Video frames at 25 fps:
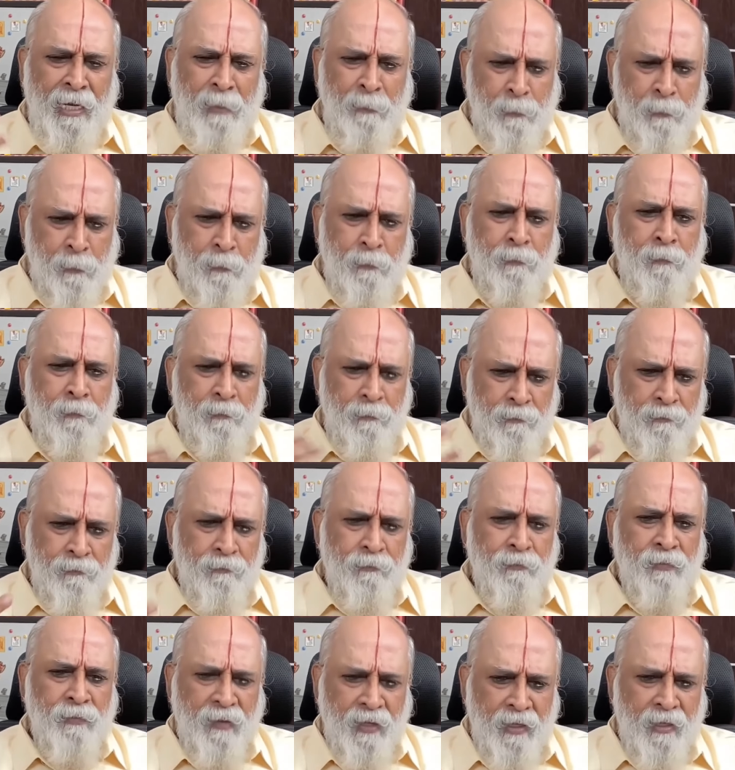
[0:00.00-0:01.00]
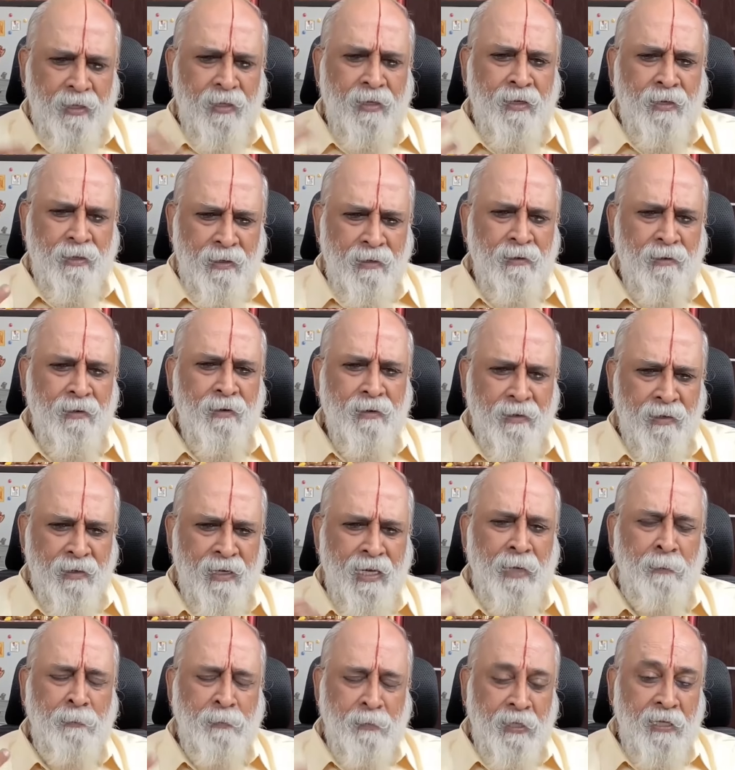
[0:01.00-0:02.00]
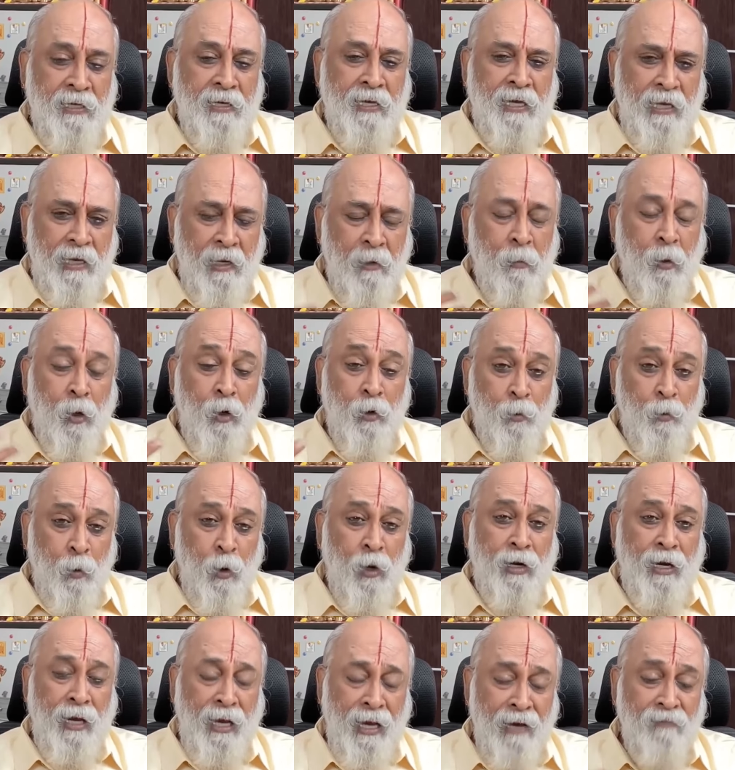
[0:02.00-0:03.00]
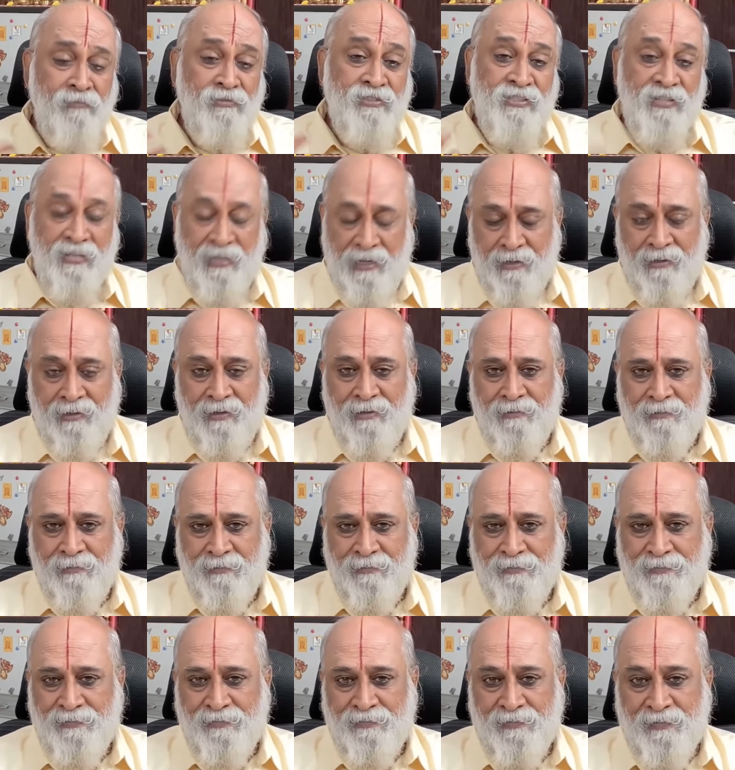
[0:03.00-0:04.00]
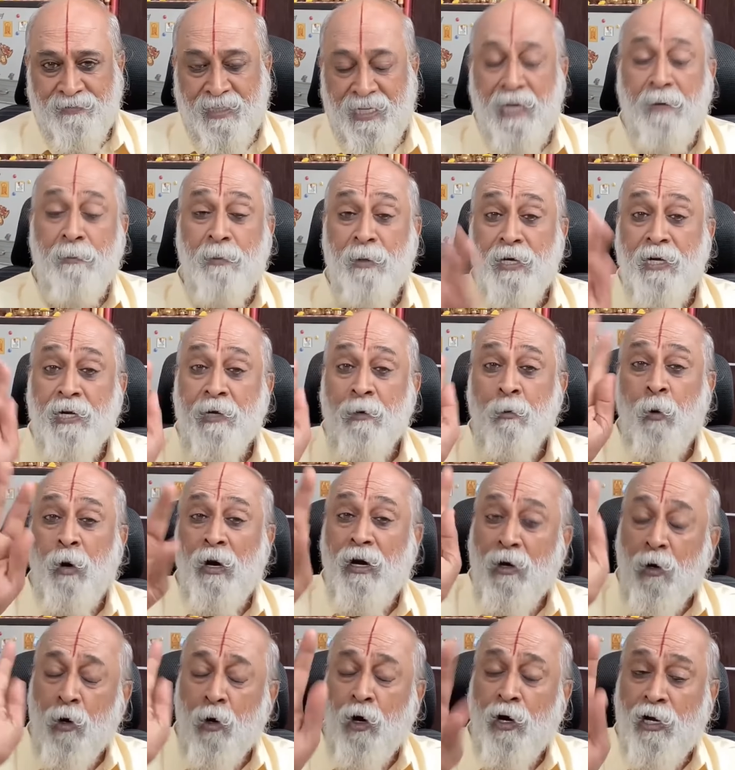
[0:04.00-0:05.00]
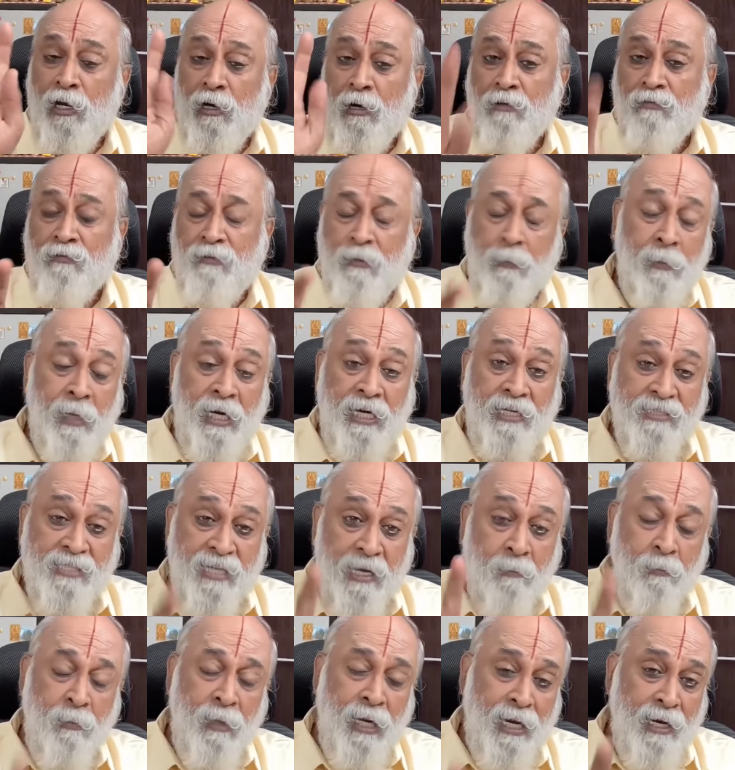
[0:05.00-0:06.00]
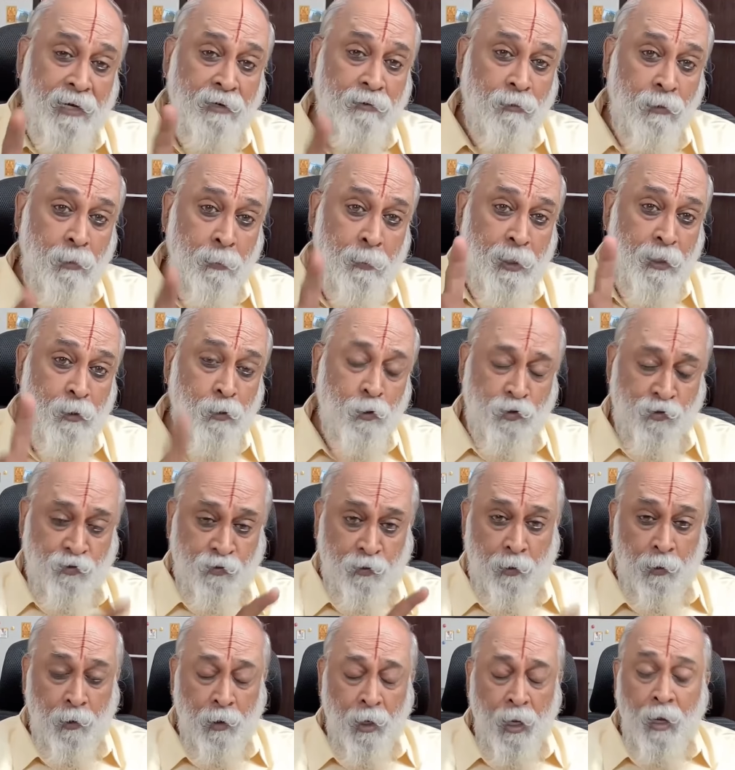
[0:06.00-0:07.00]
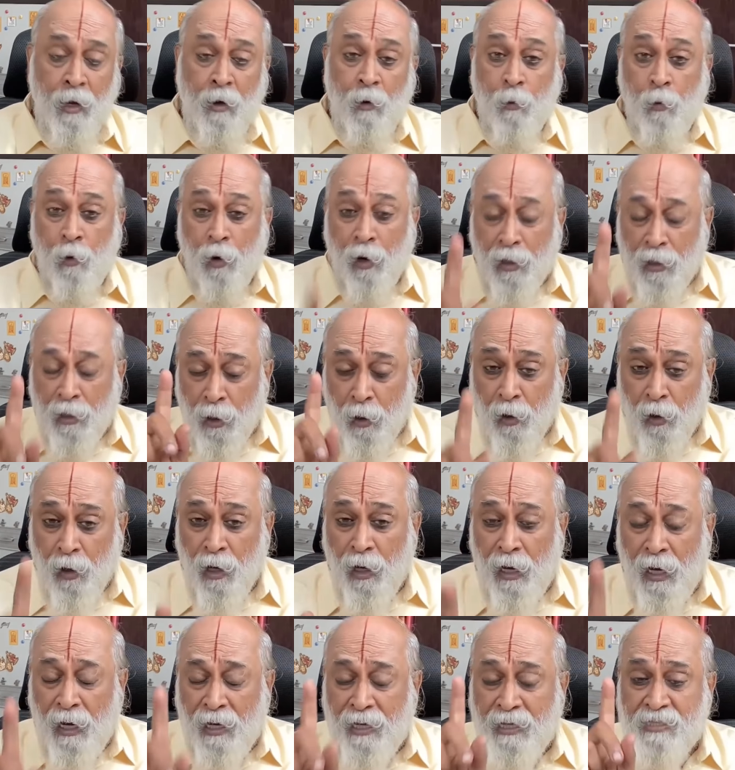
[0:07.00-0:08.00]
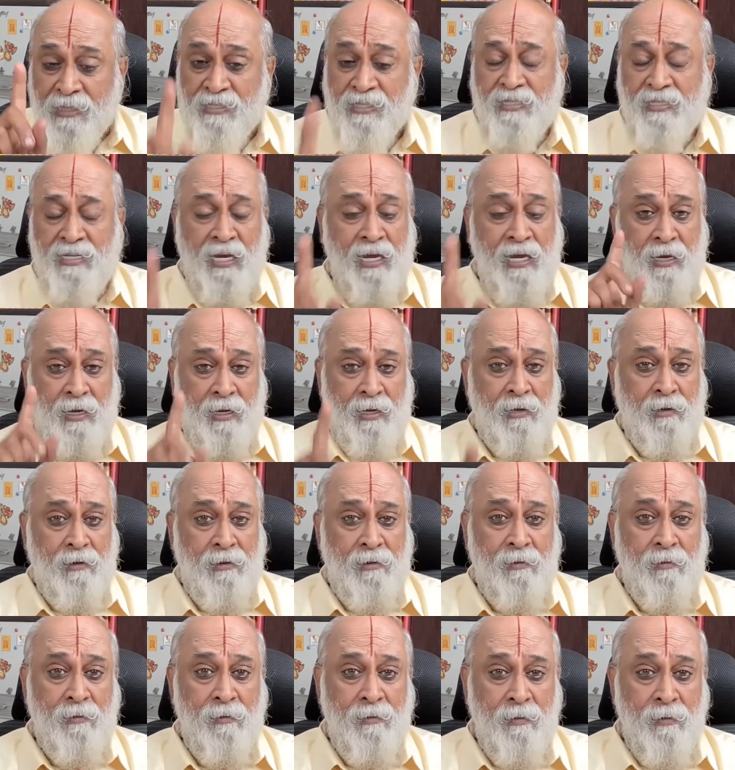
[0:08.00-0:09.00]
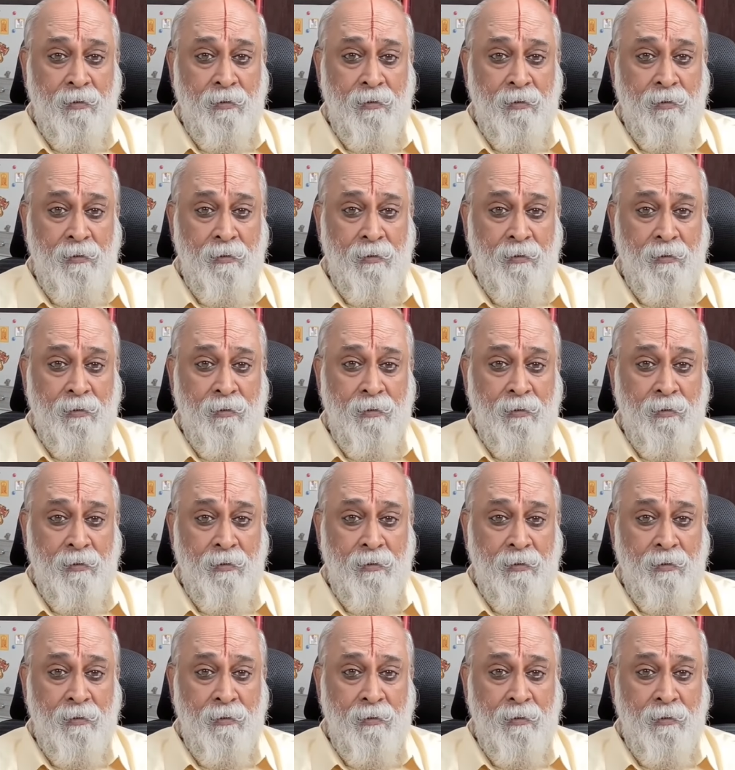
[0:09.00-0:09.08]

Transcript: Keep thinking about what I have said. Keep it in one corner of the mind. Someday it will be useful. What all I say